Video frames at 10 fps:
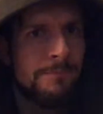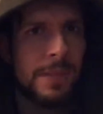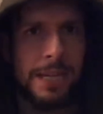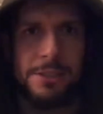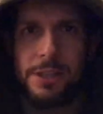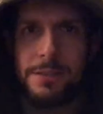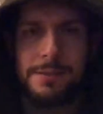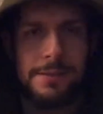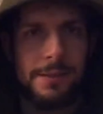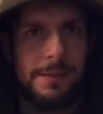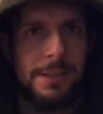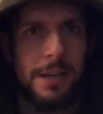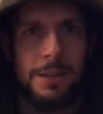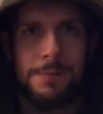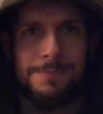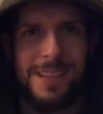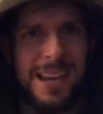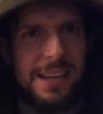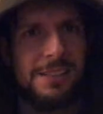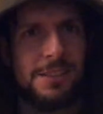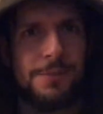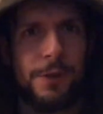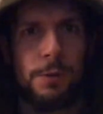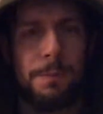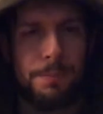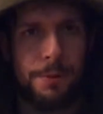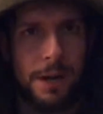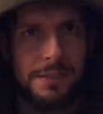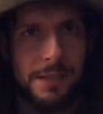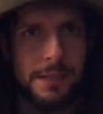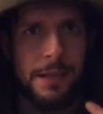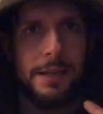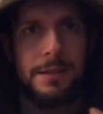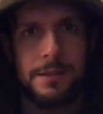and just, I just feel present and